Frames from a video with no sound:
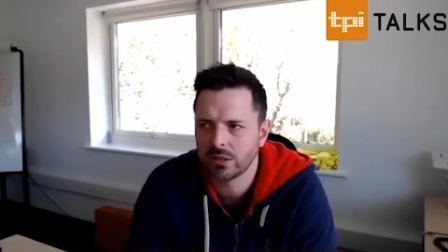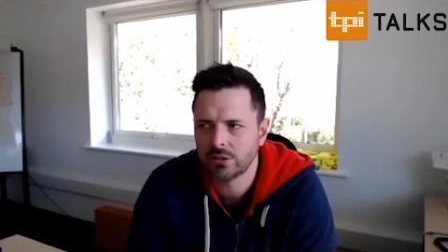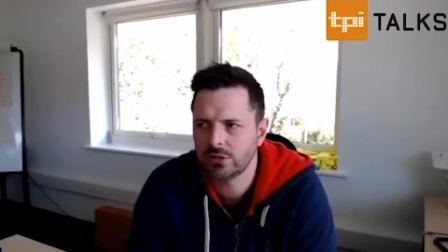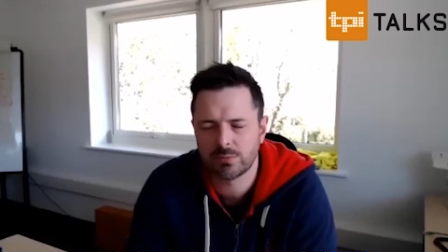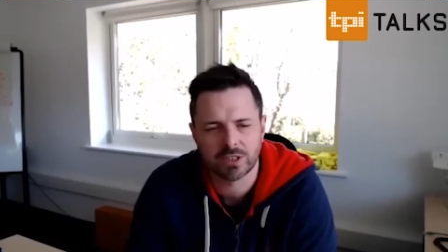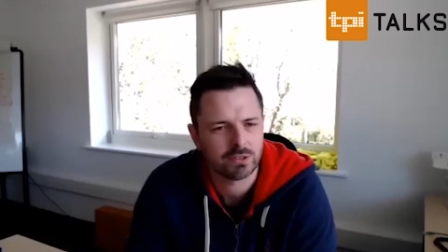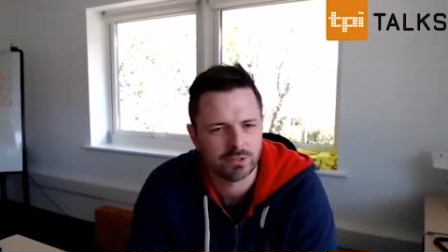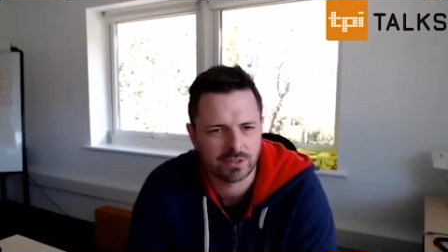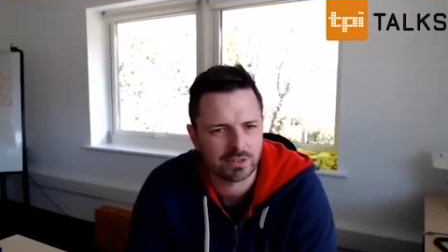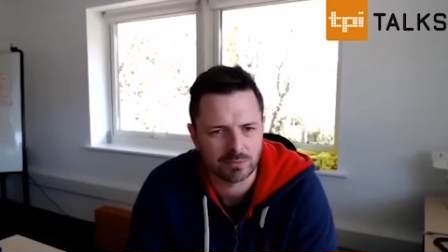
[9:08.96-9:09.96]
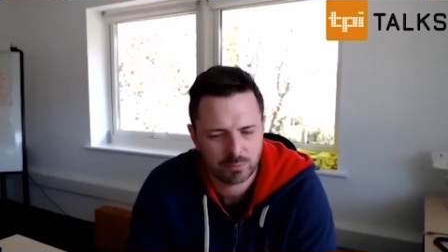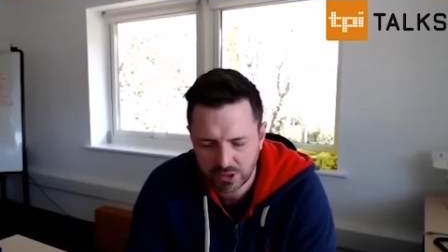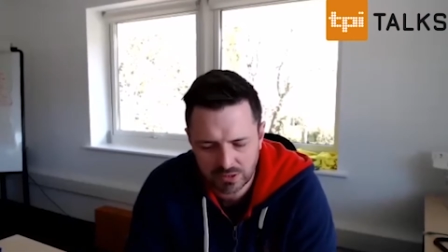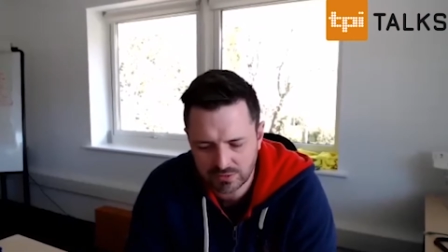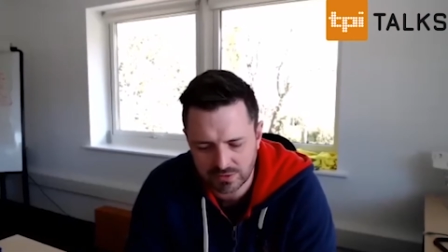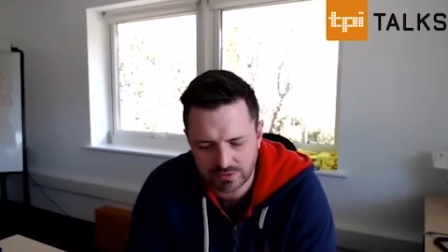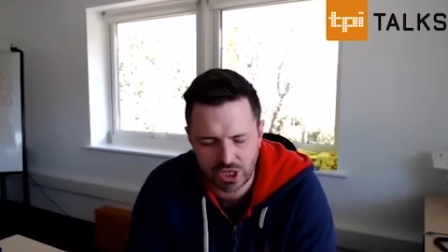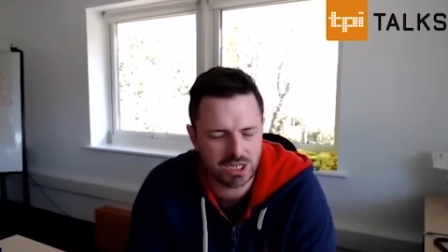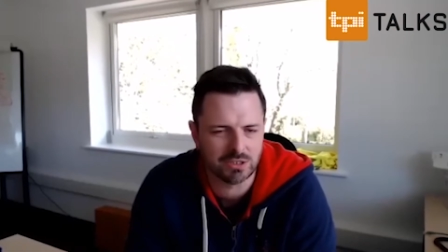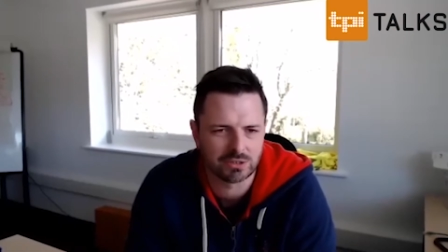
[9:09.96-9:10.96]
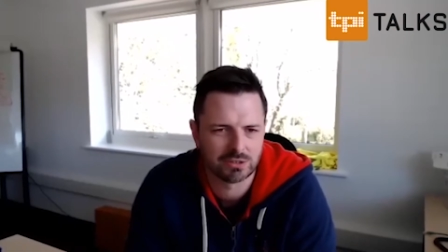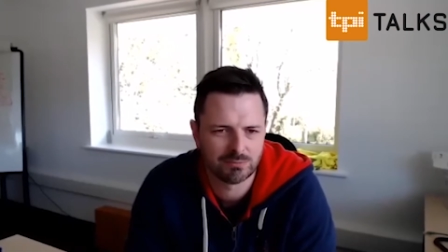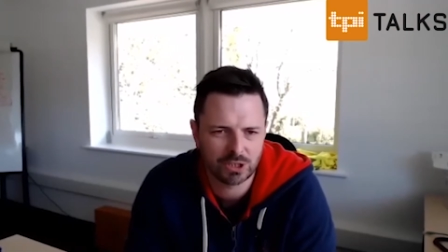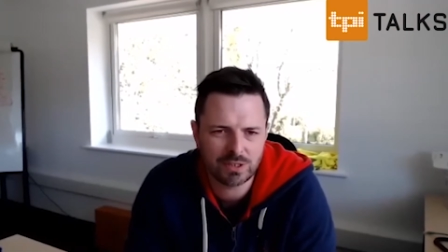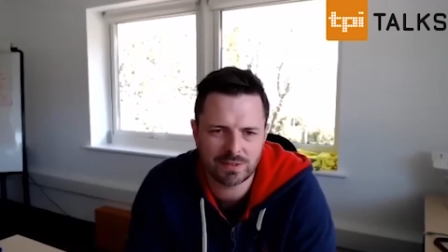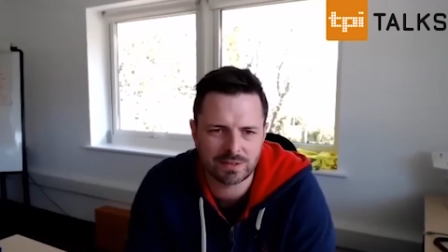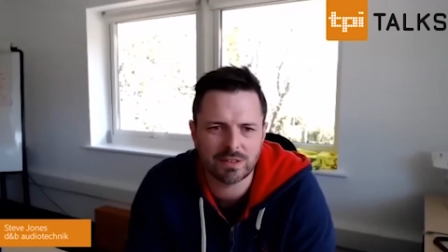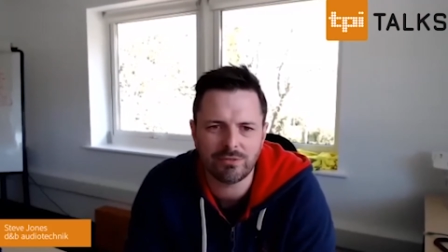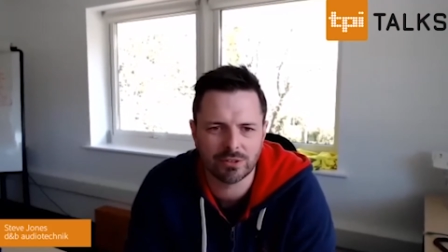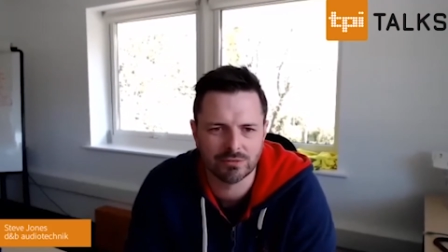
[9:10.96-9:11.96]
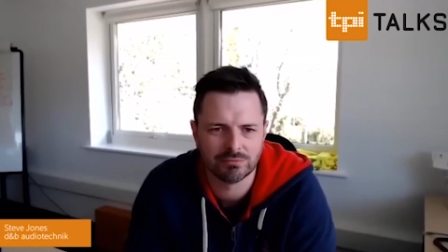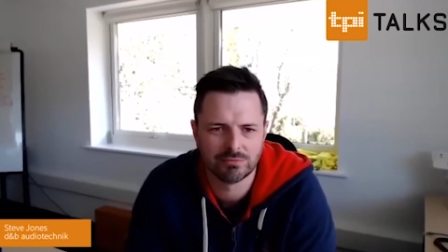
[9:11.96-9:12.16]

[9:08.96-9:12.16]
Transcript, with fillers: huge amounts of resistance because it's change, because it's different.